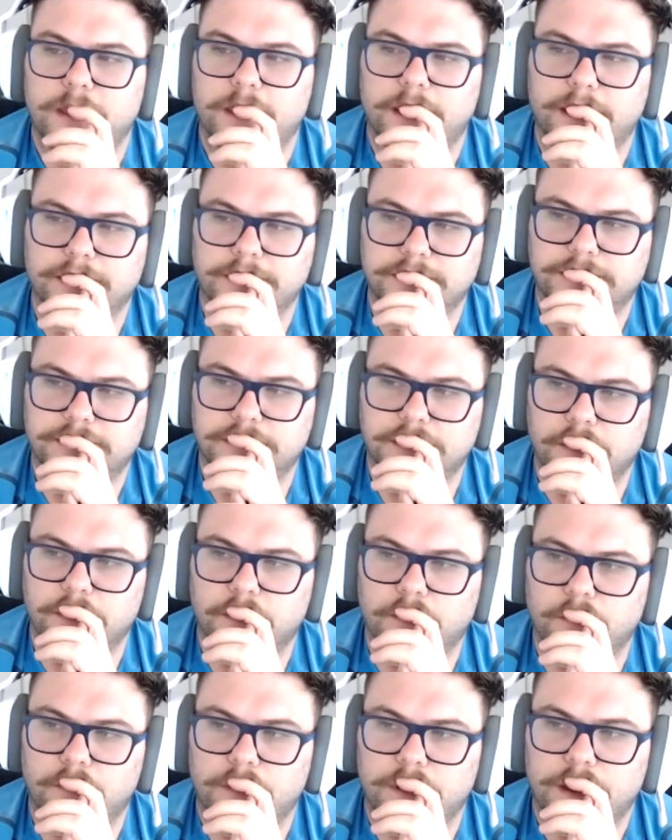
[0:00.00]
And
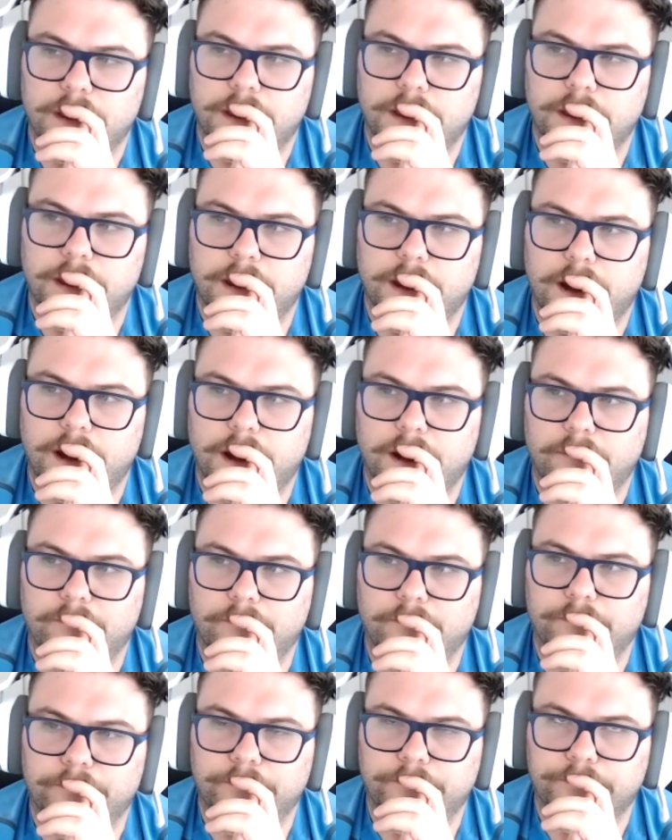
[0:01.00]
so
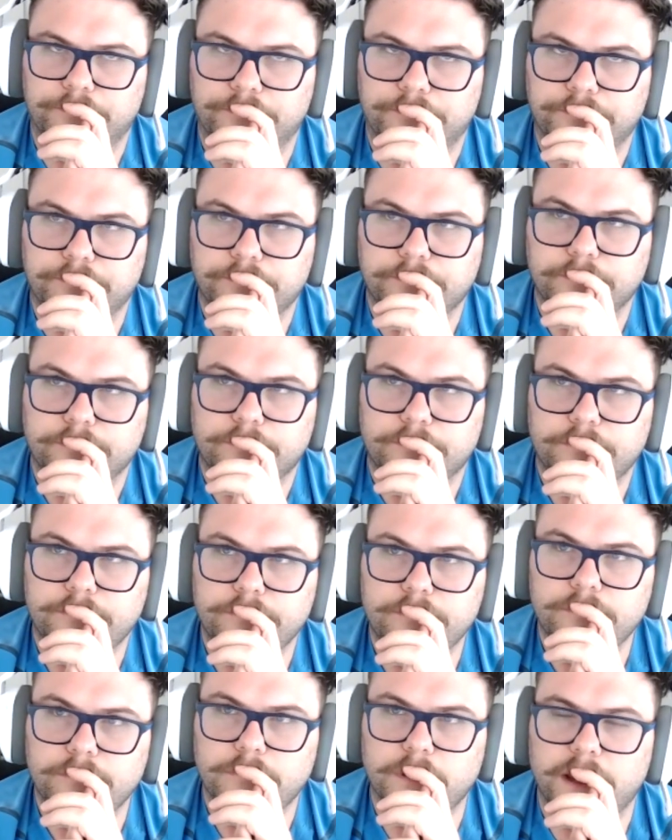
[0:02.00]
um,
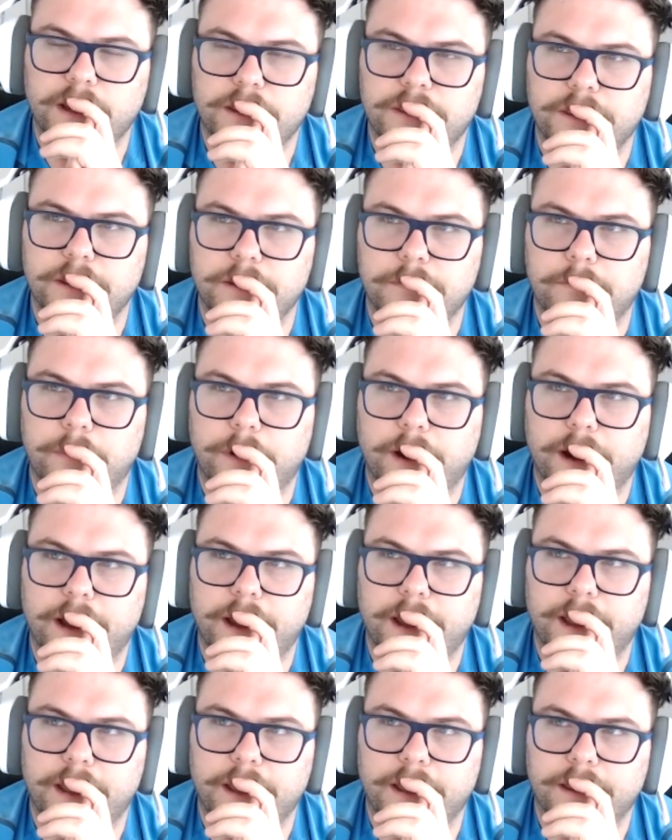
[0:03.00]
I think
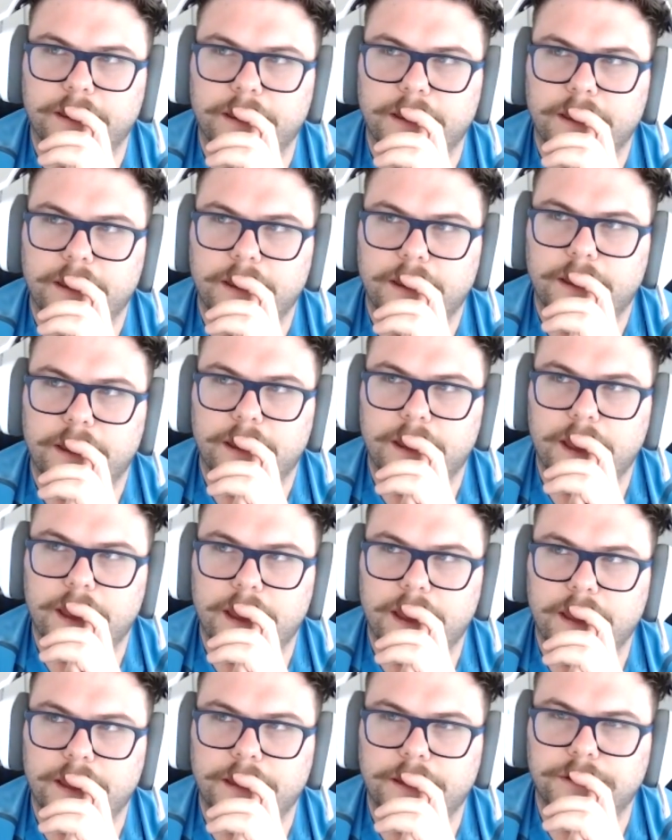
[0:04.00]
by
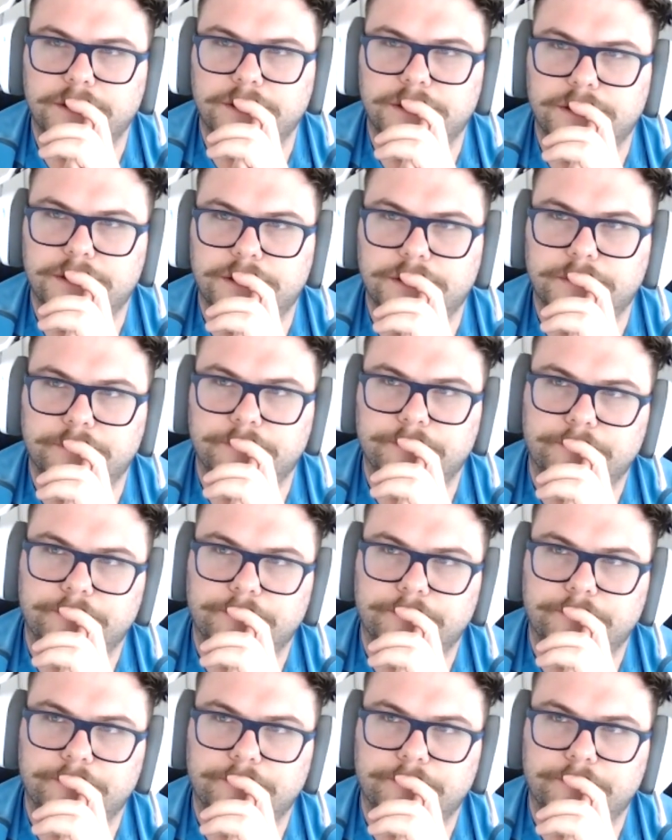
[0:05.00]
age